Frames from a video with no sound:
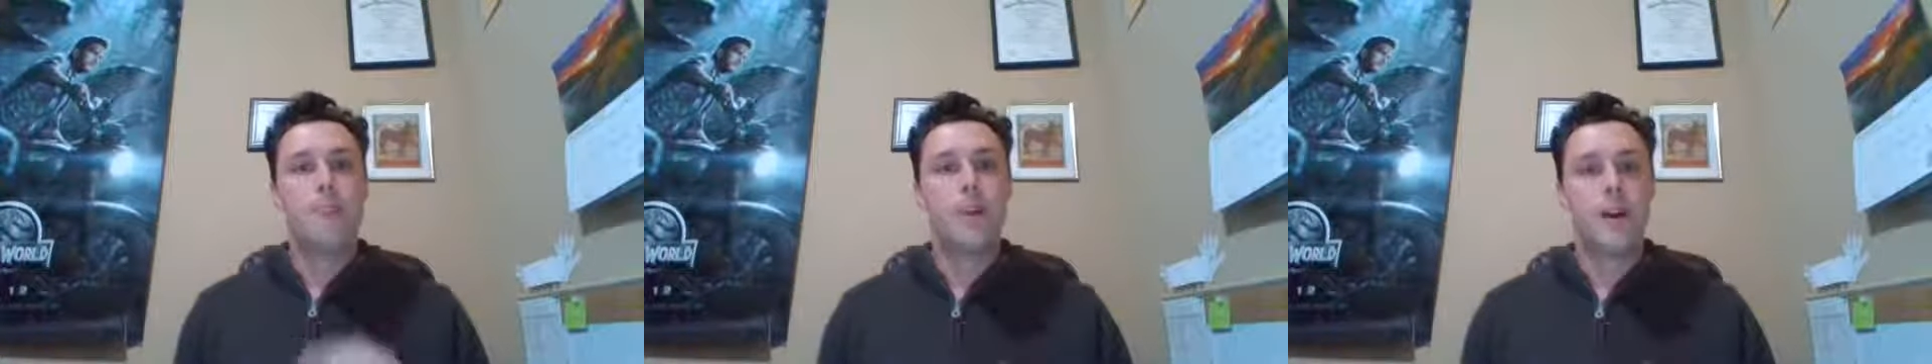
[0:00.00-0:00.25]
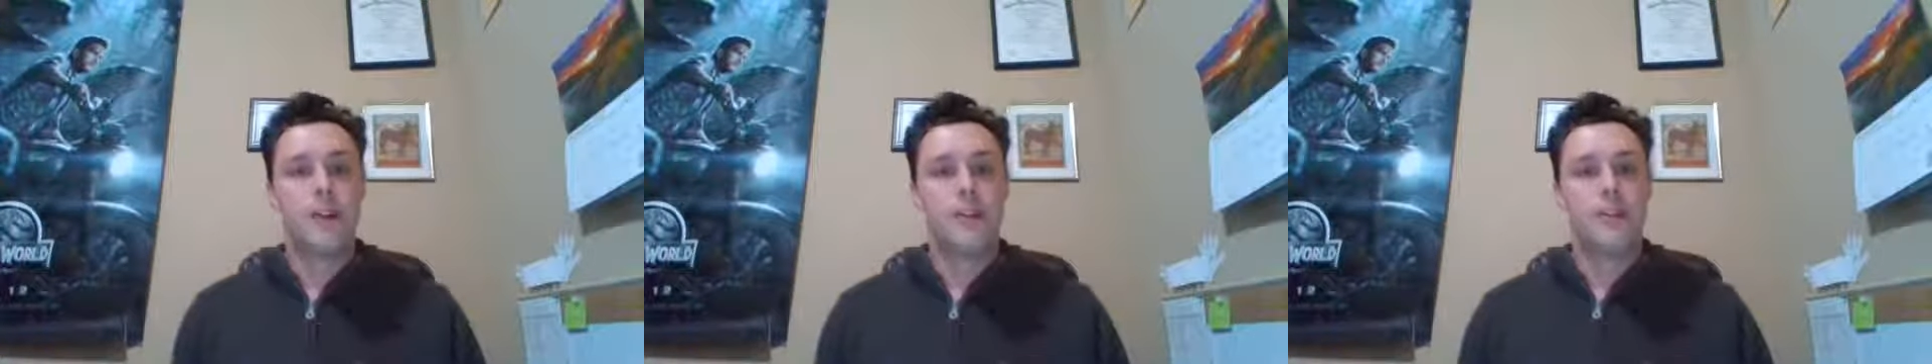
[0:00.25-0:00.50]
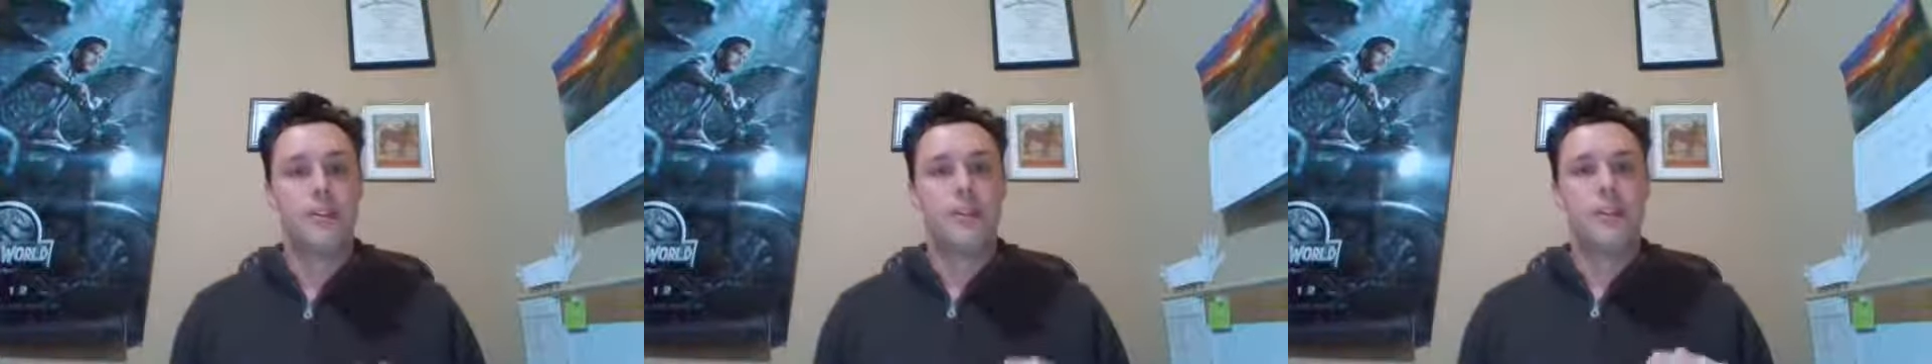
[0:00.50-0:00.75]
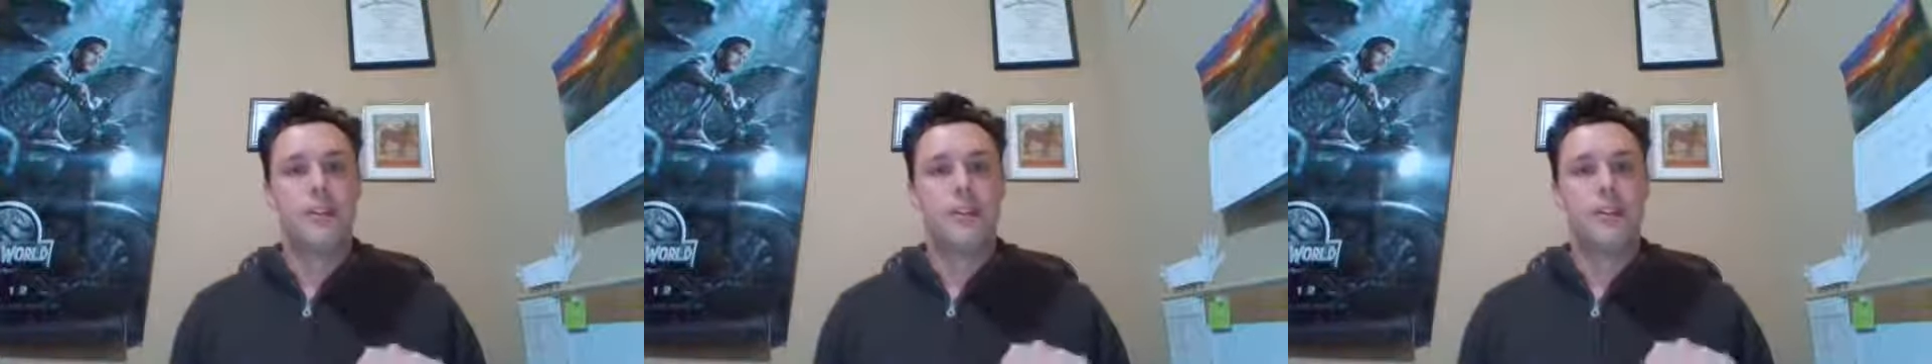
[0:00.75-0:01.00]
But
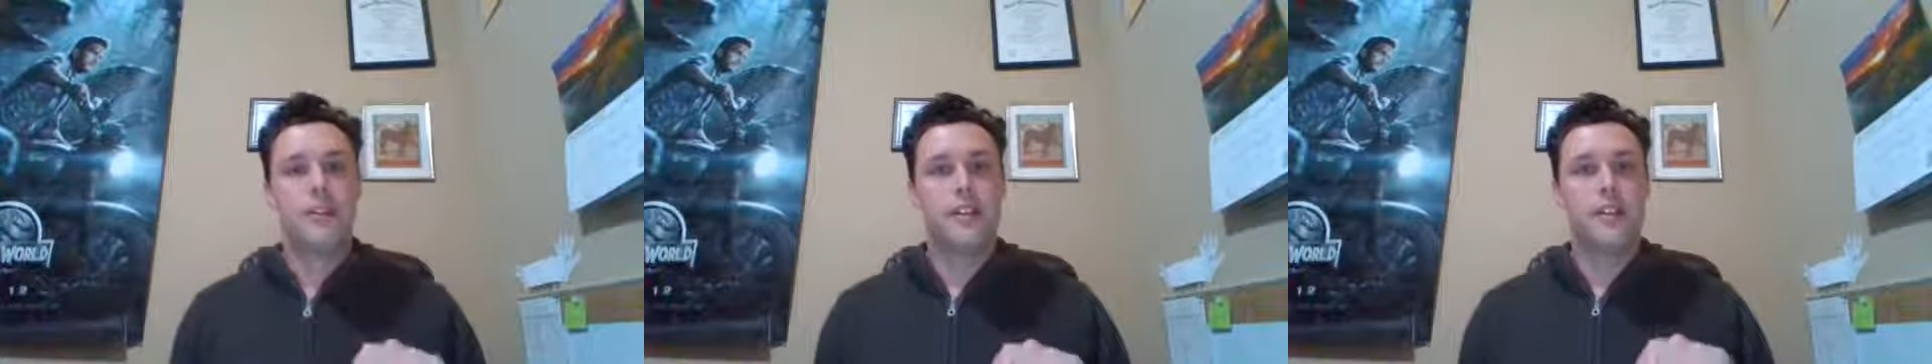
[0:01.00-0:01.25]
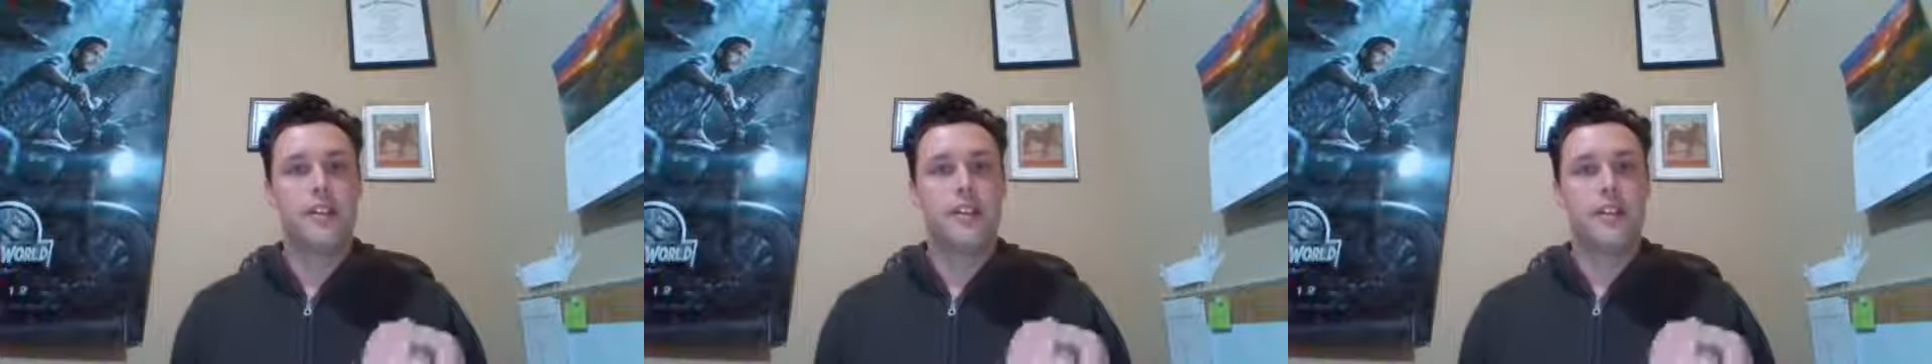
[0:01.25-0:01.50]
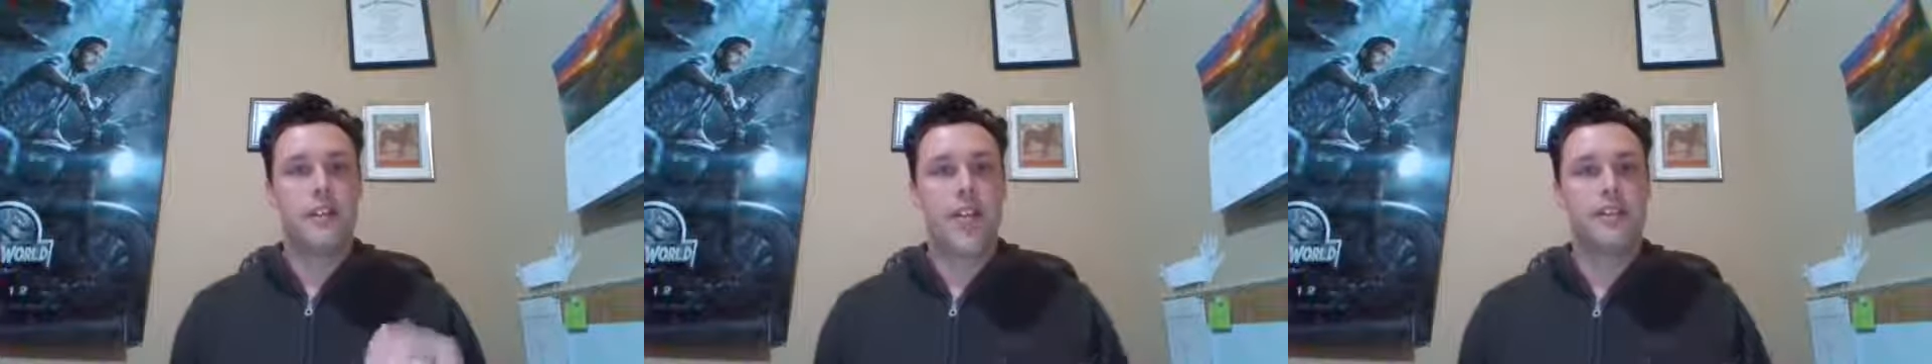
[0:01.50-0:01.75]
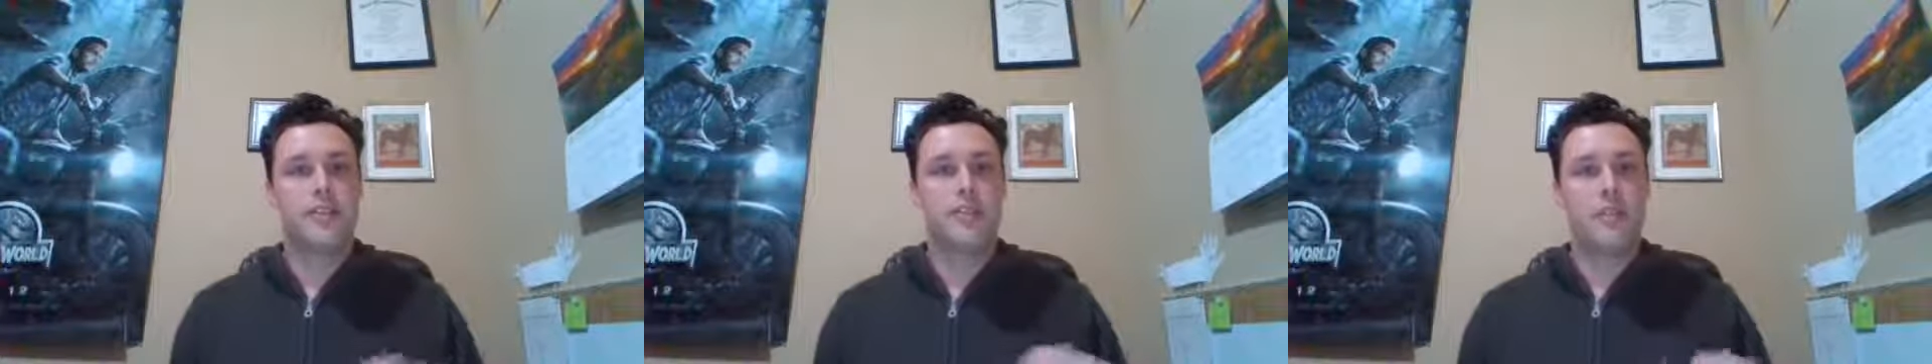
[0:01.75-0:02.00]
this is less